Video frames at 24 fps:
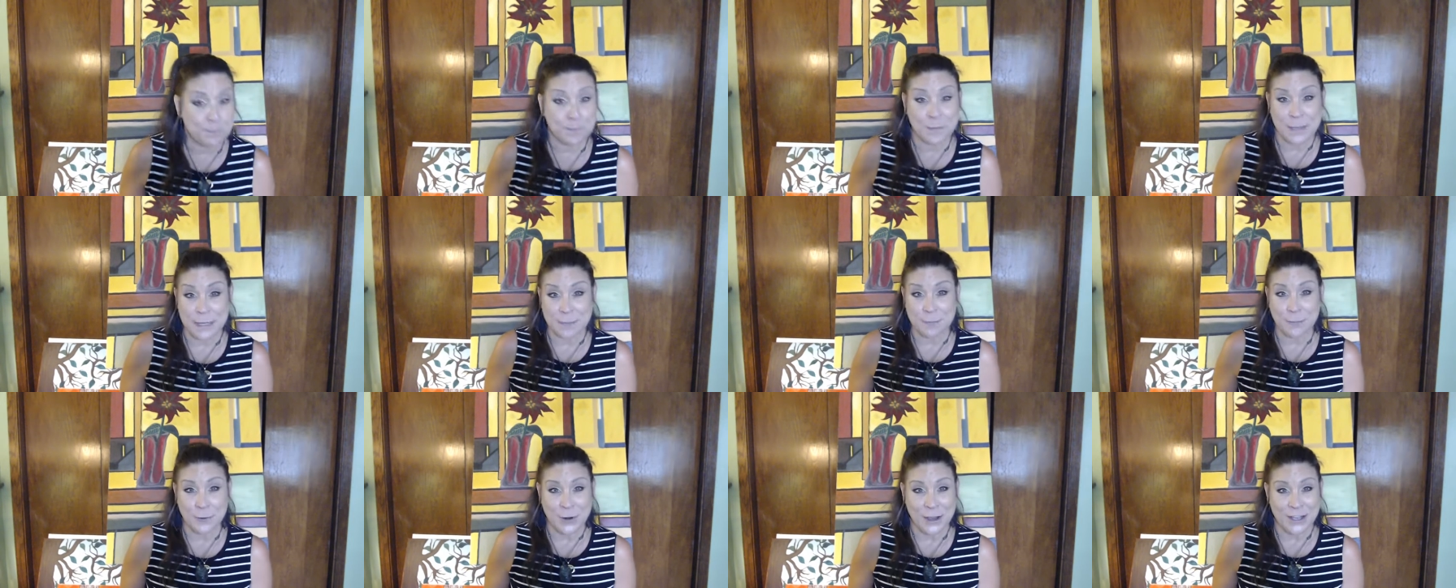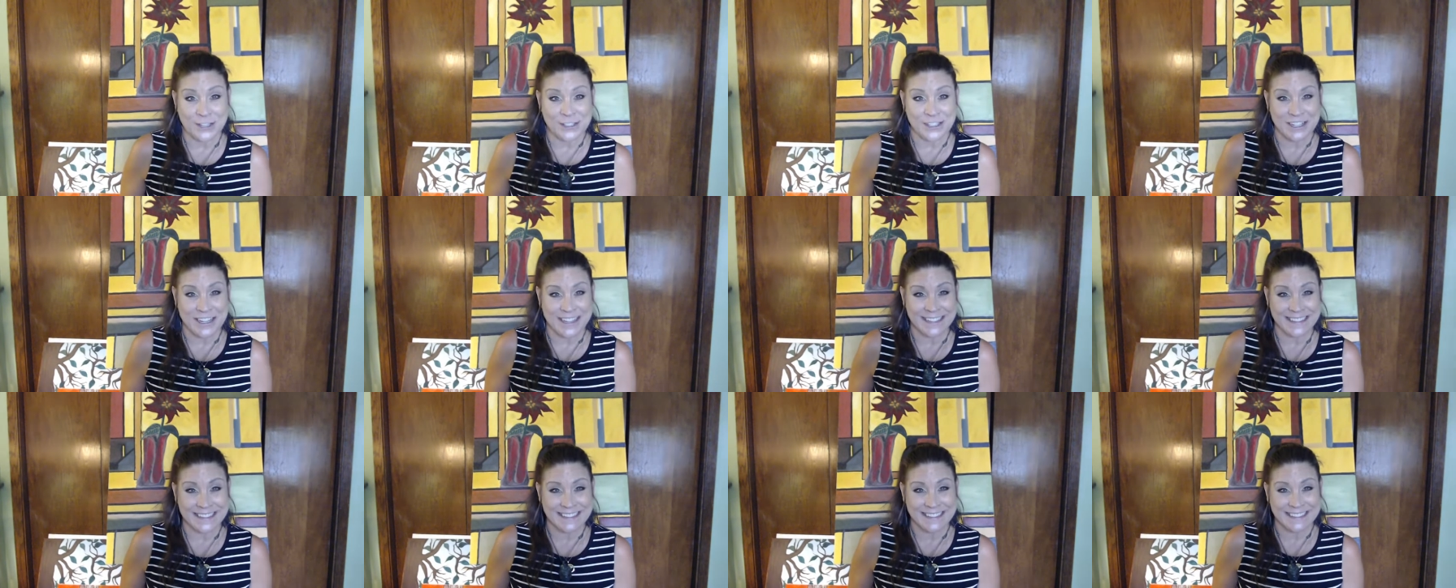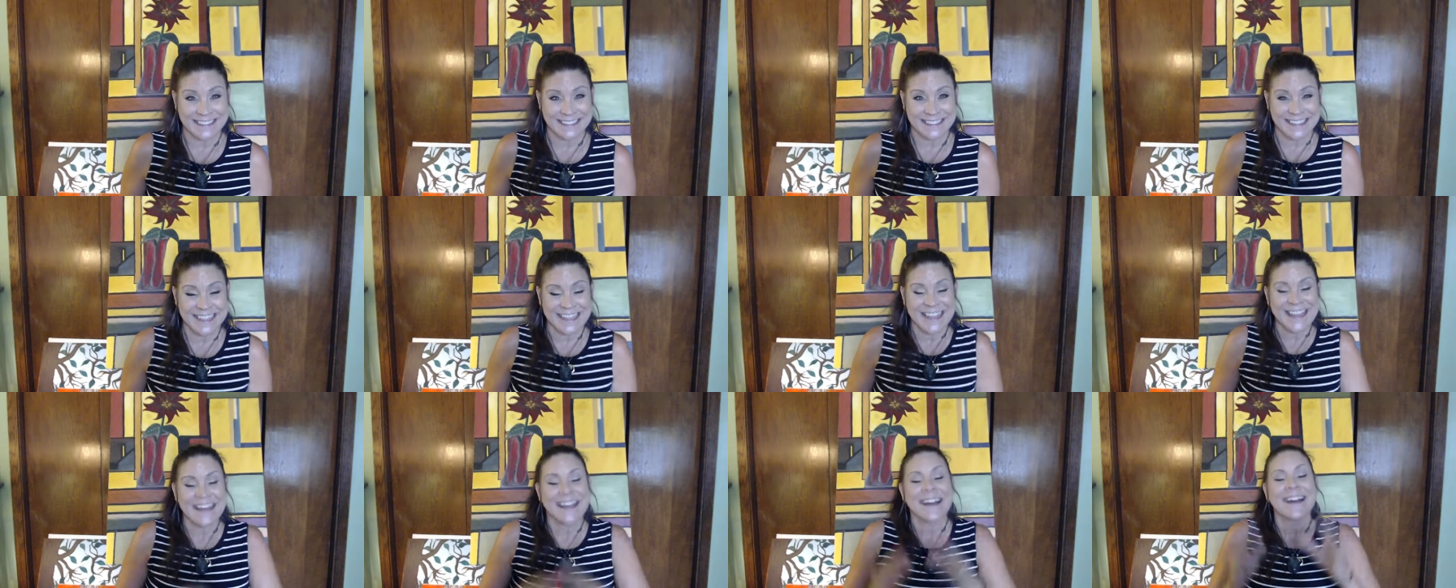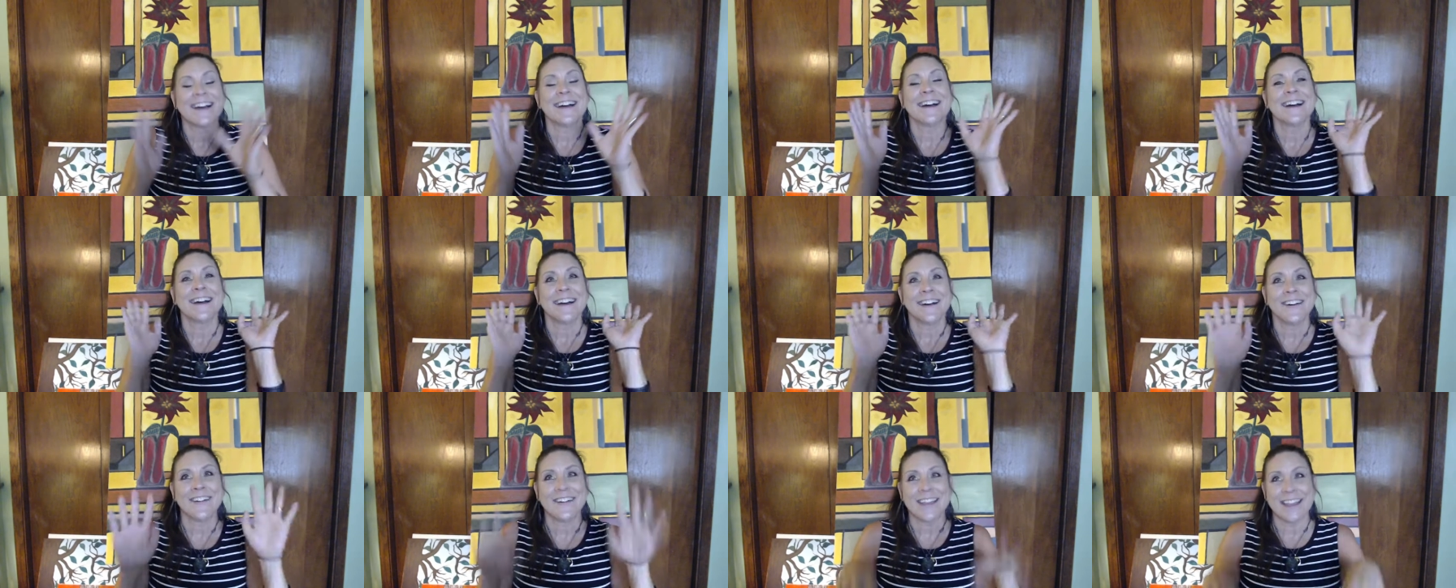big project.
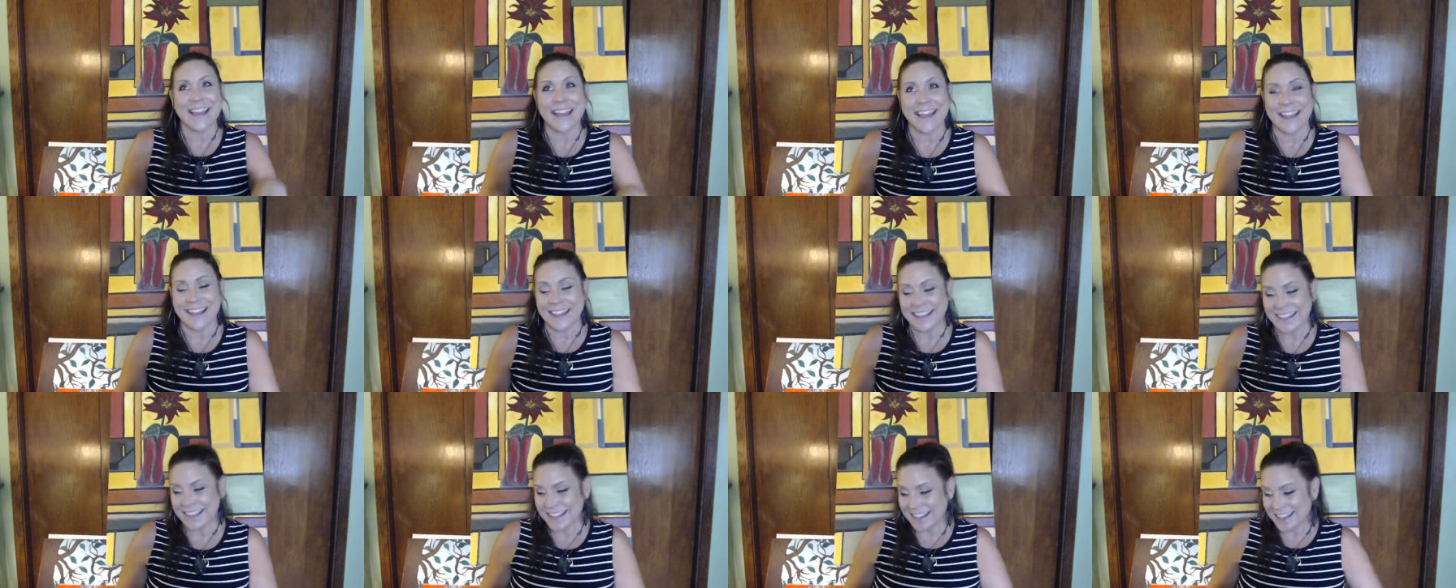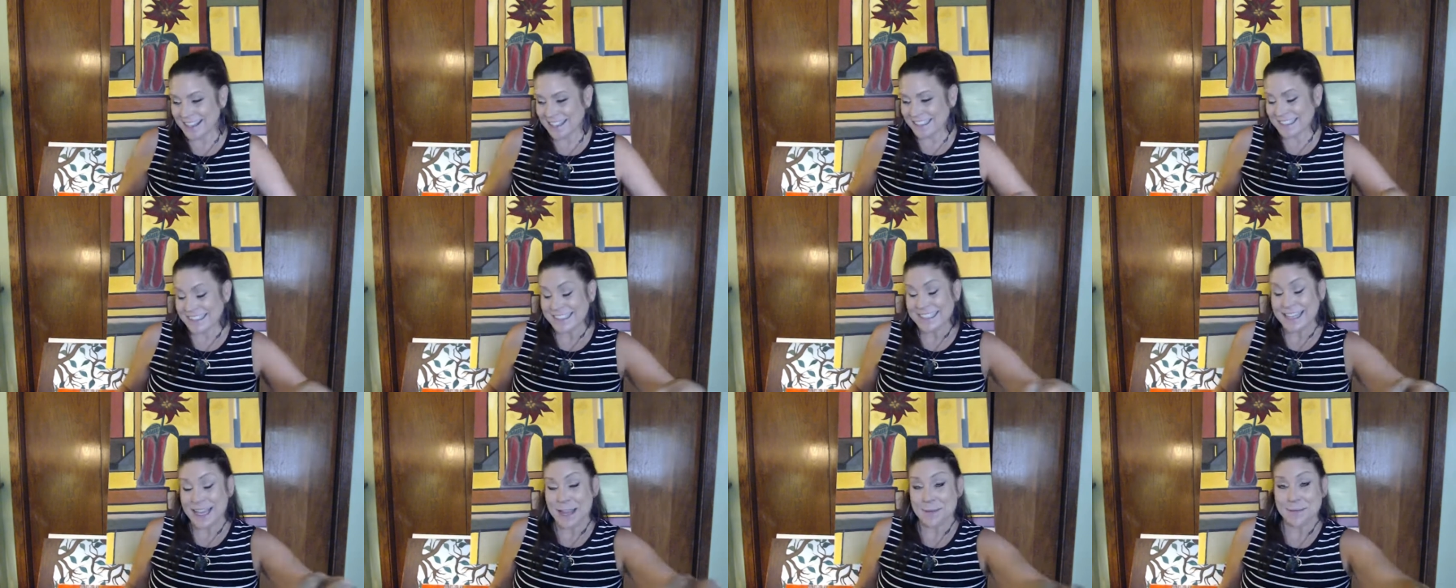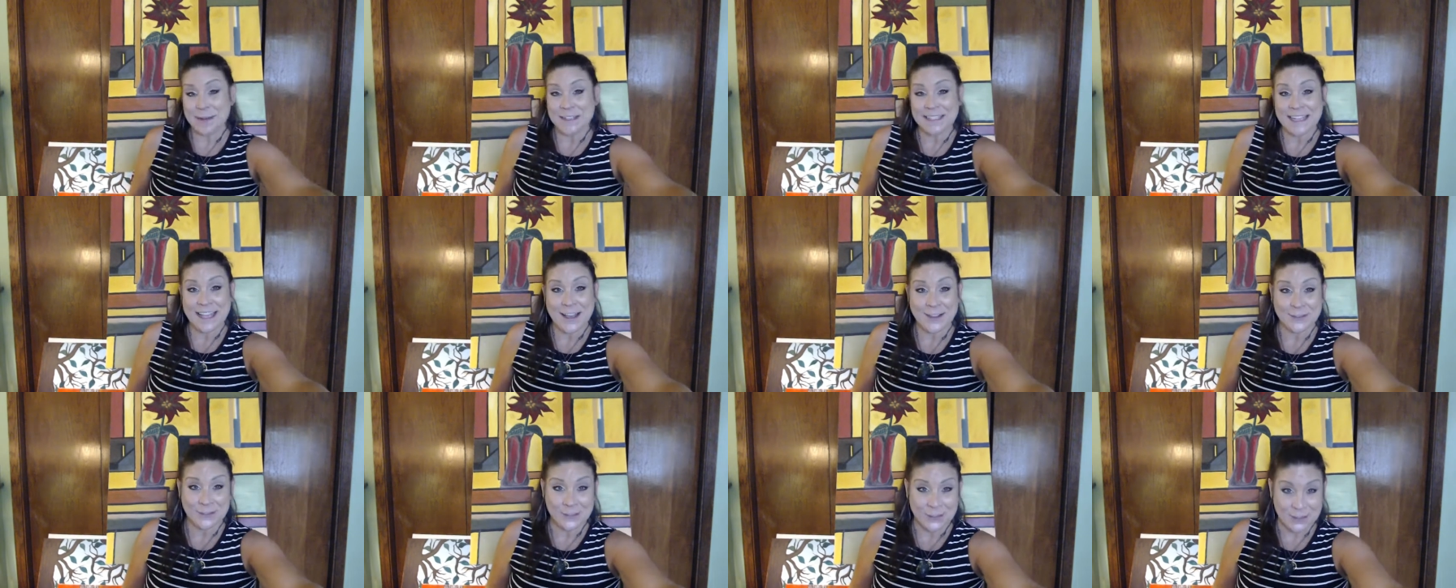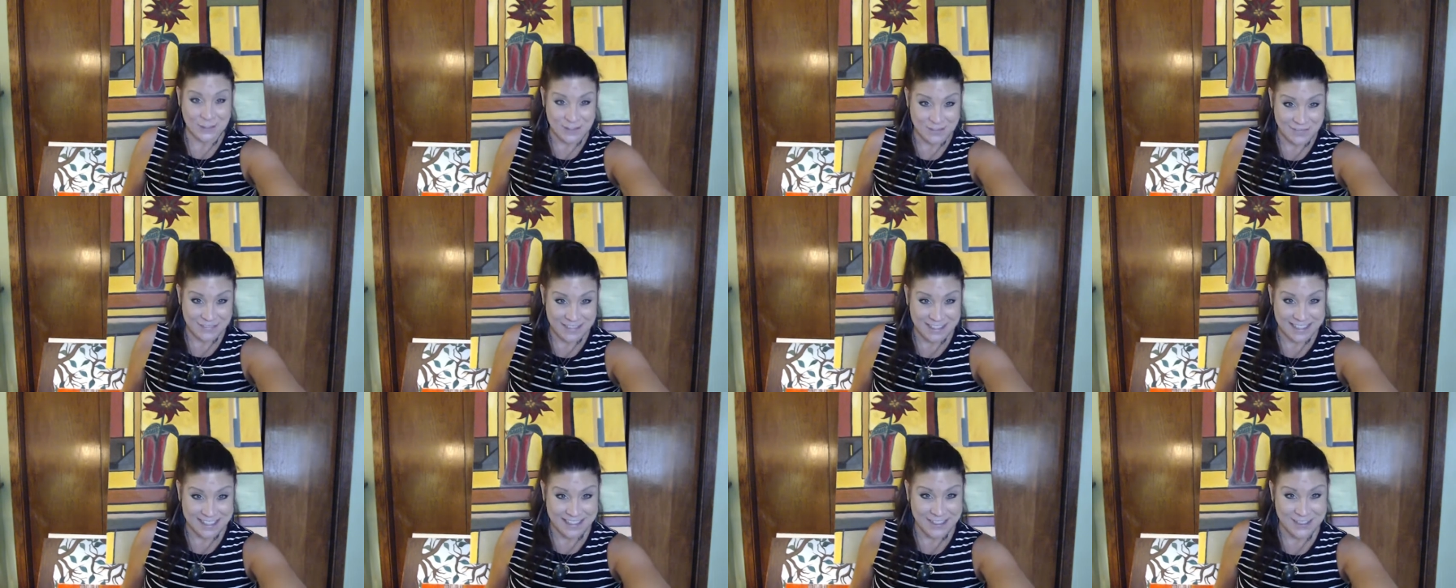Okay, Time to download the
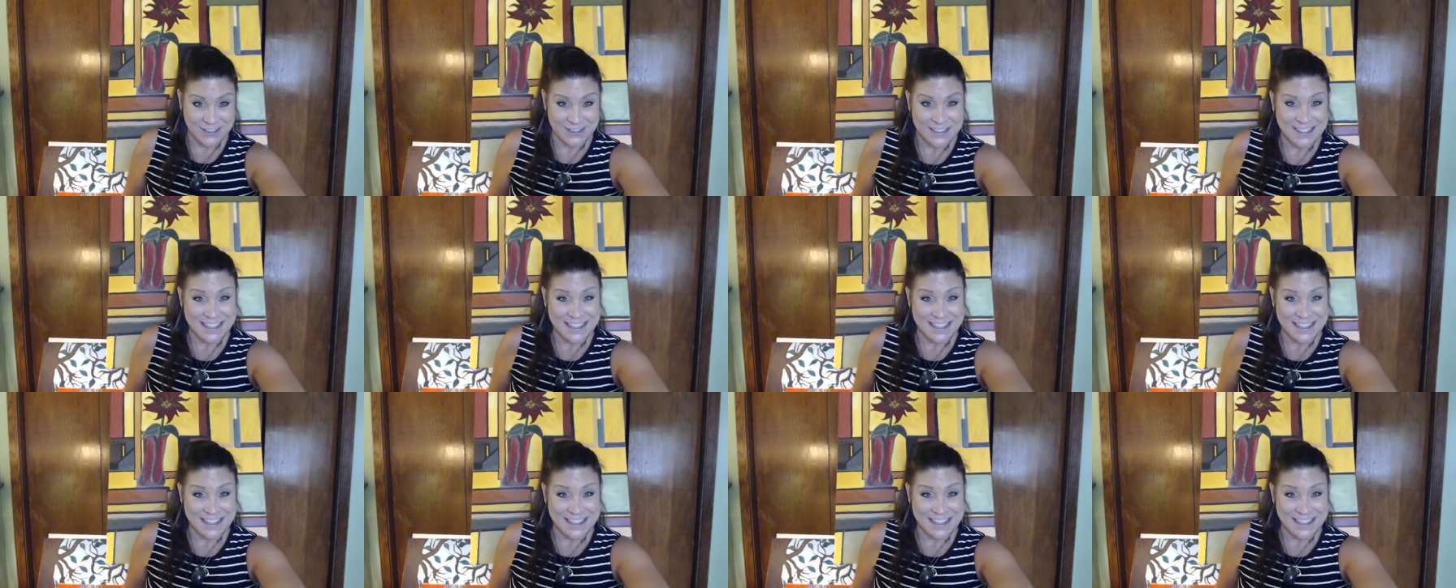videos.